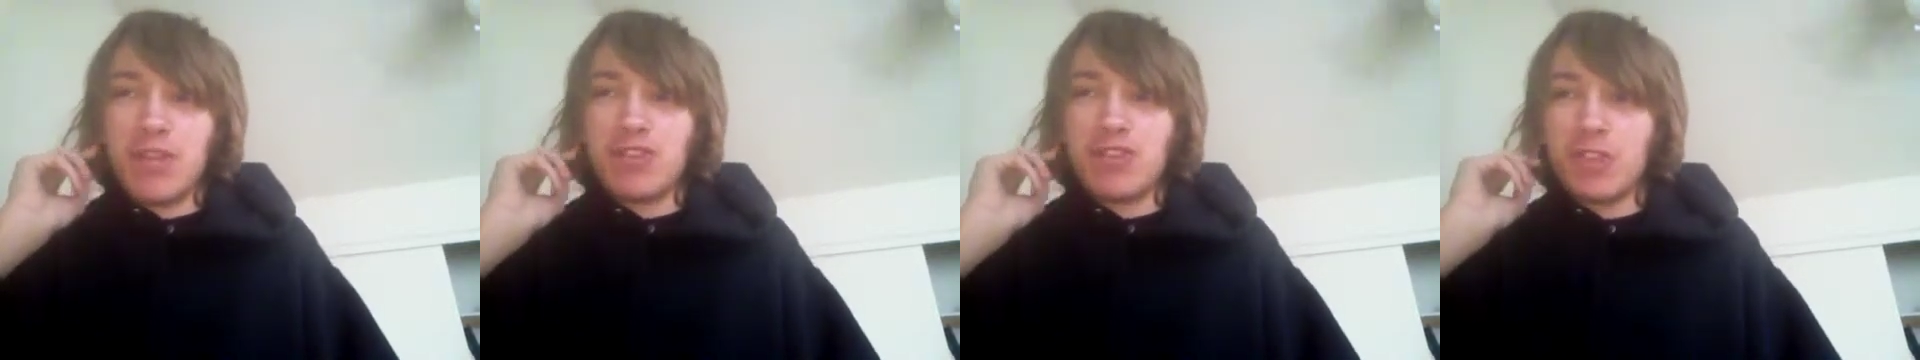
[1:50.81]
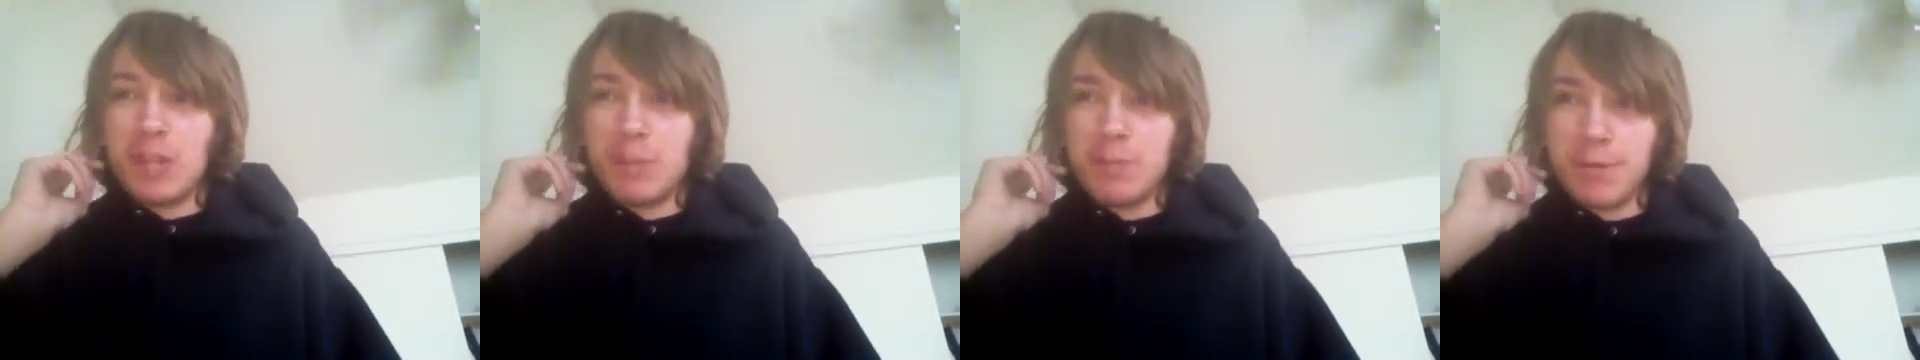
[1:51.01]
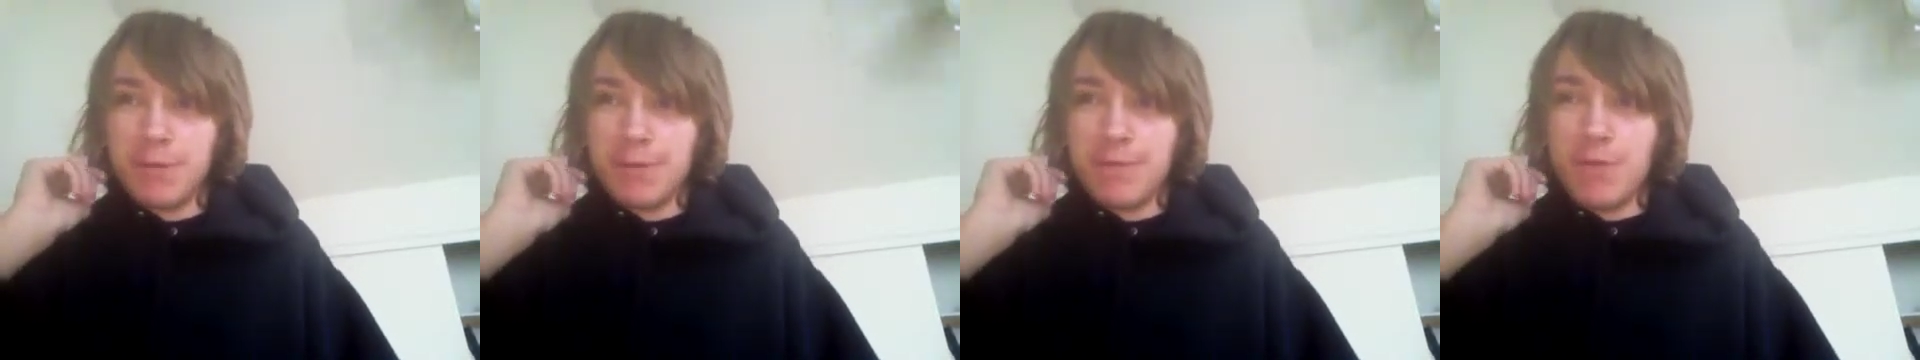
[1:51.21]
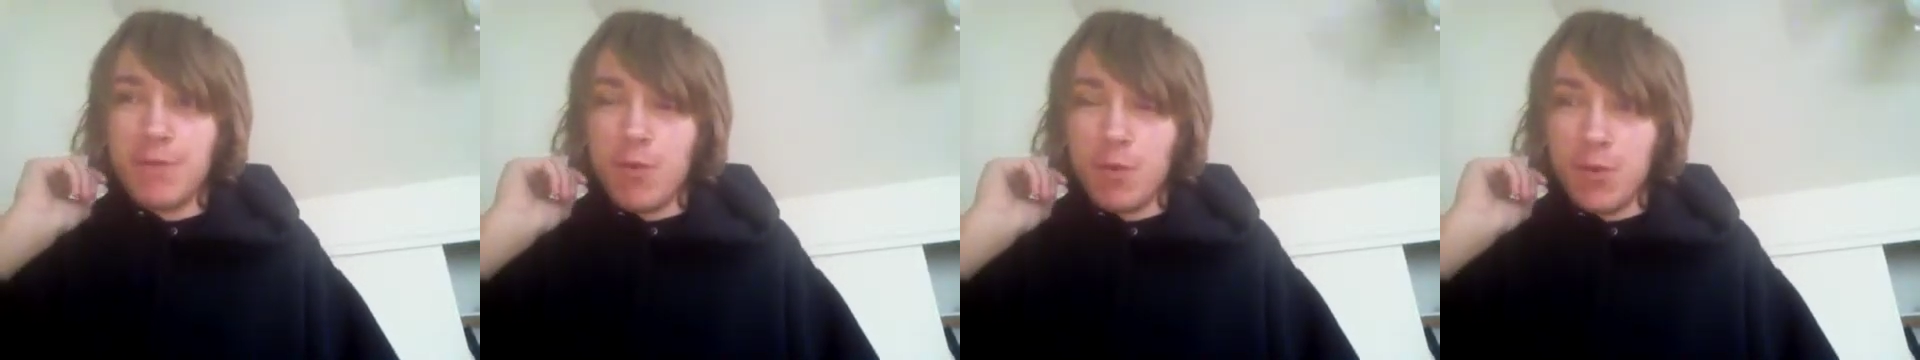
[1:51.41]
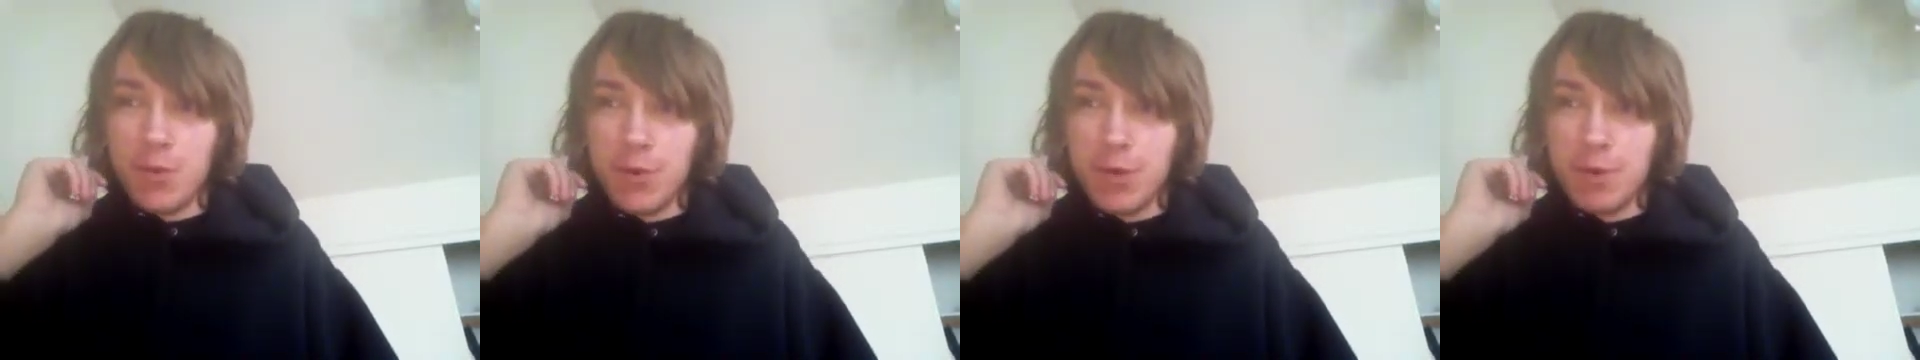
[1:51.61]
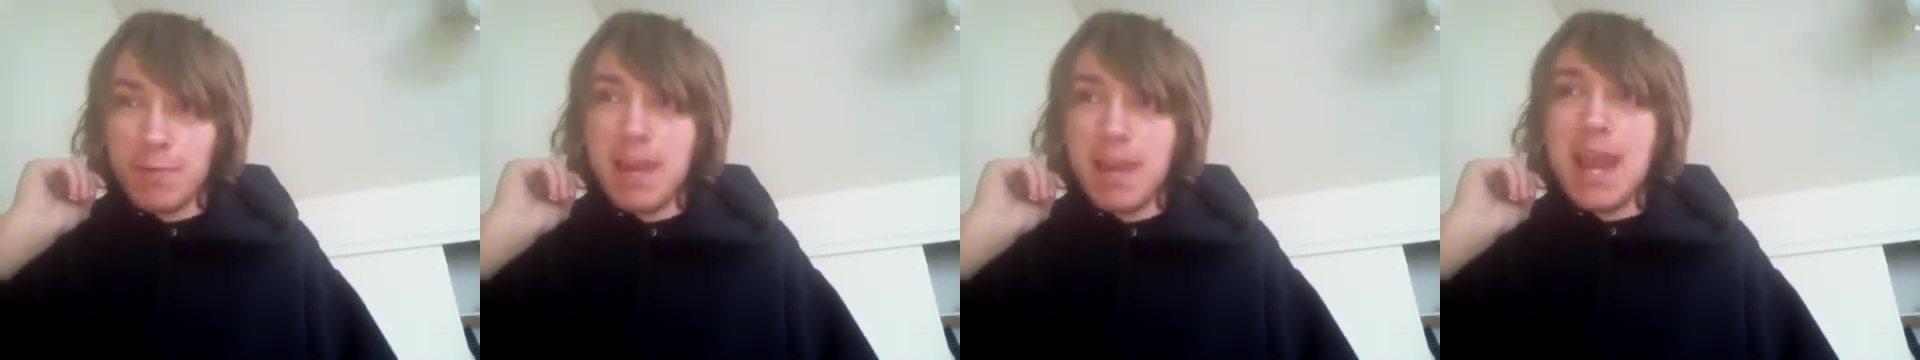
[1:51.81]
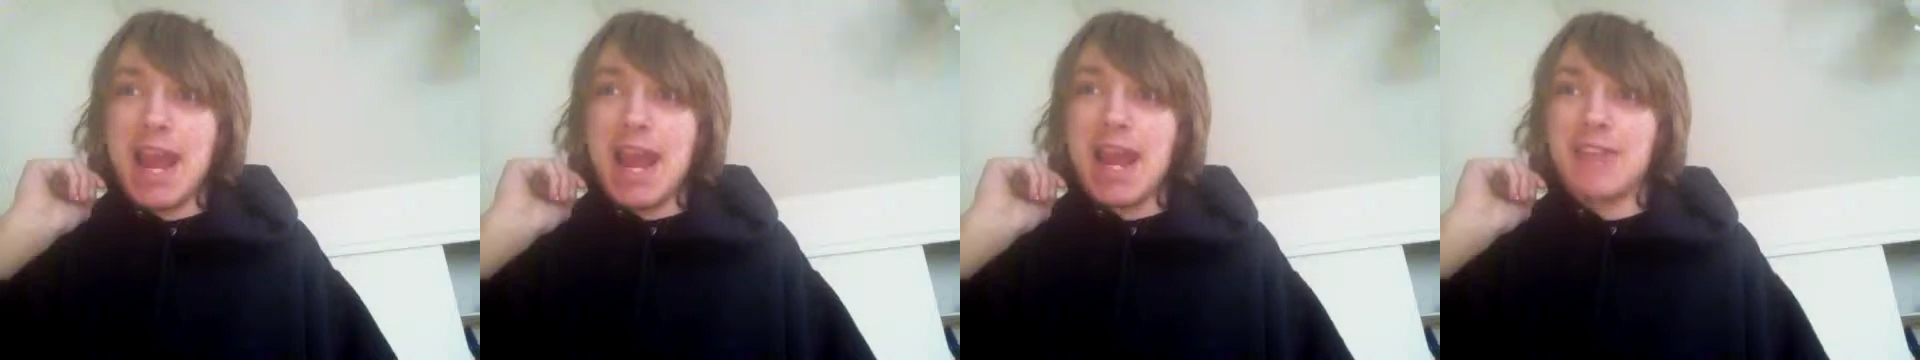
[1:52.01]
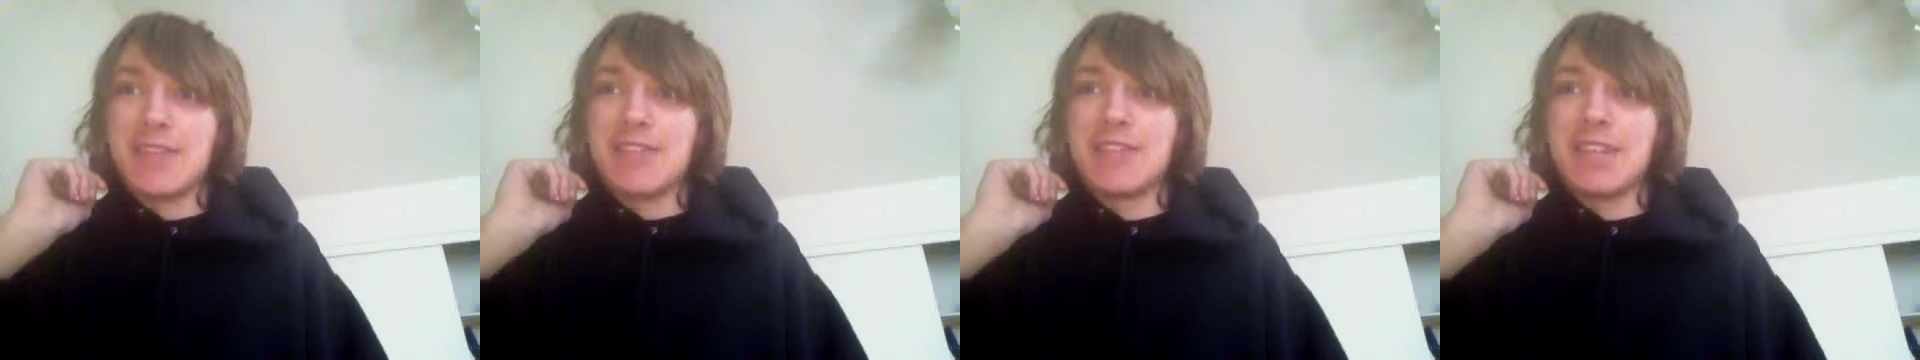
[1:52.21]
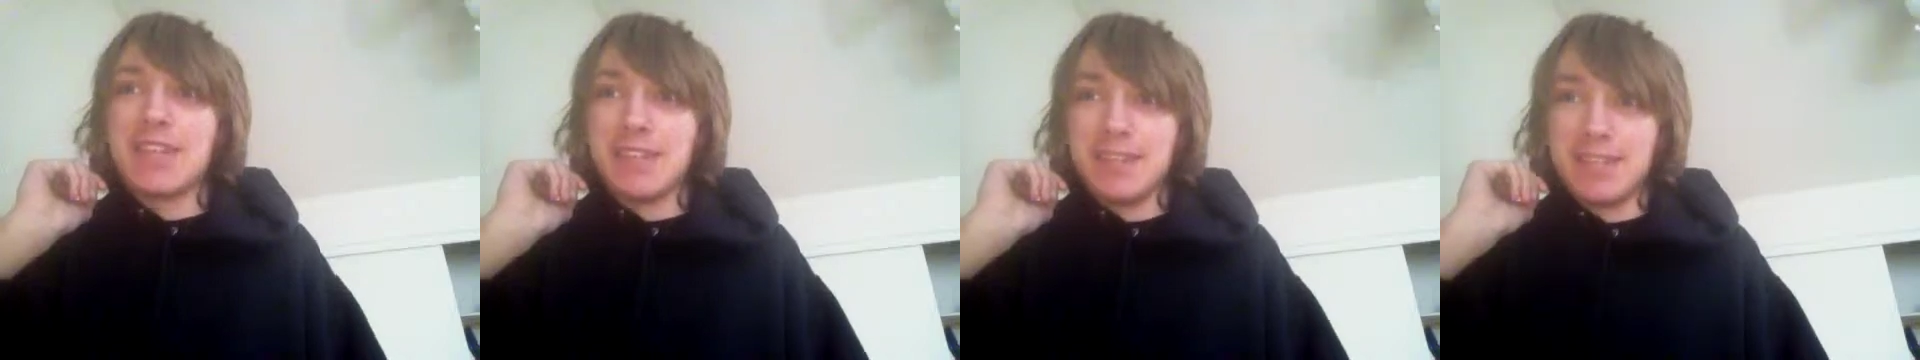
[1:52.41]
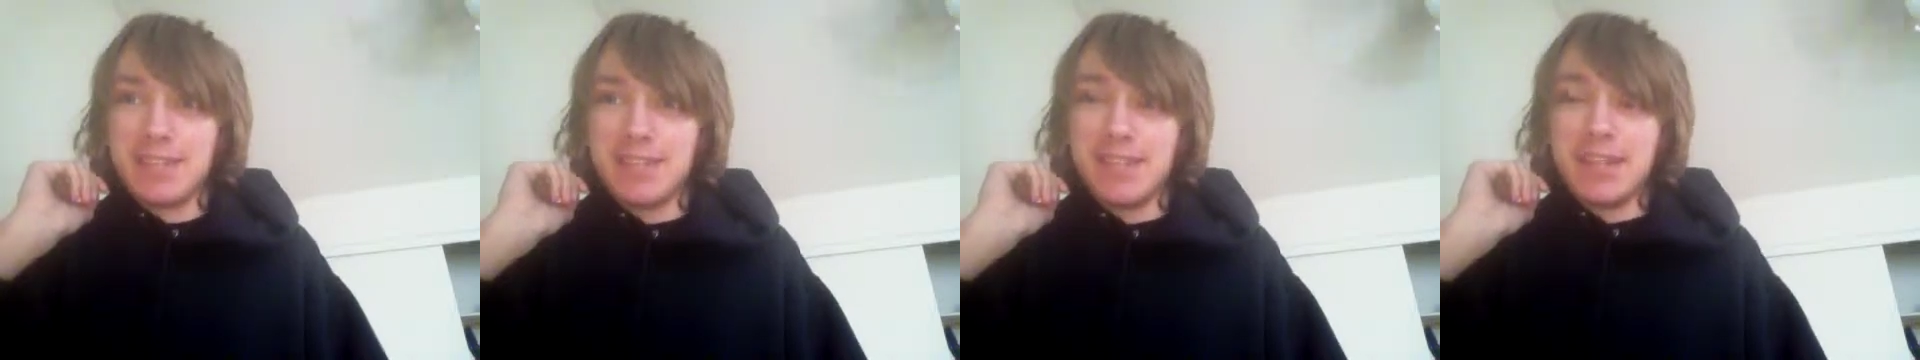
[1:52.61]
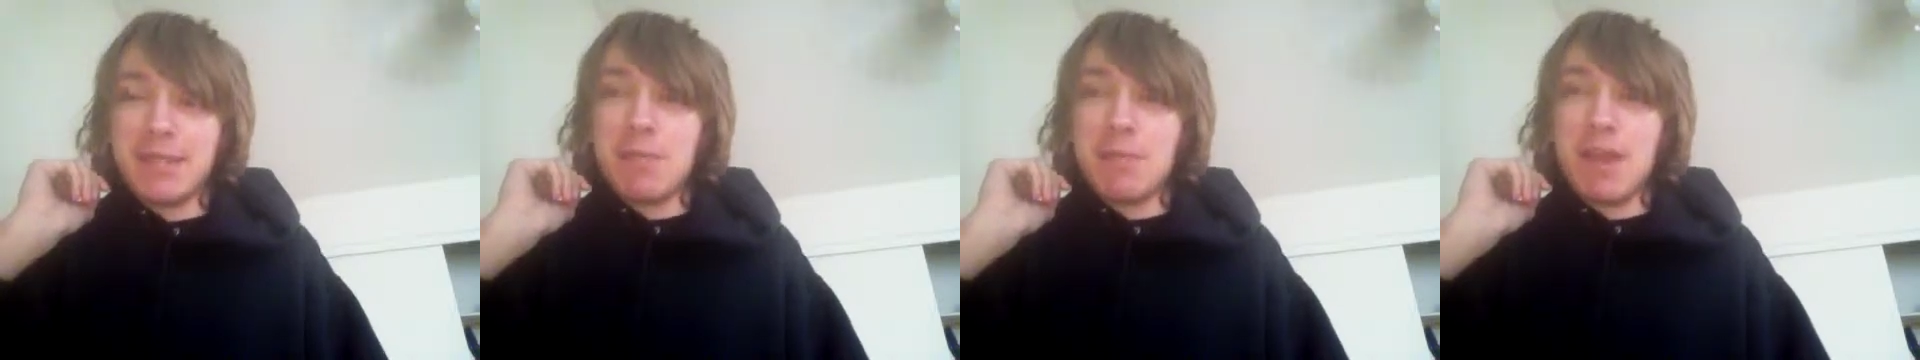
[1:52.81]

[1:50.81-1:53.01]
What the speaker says: shape, or form has kids and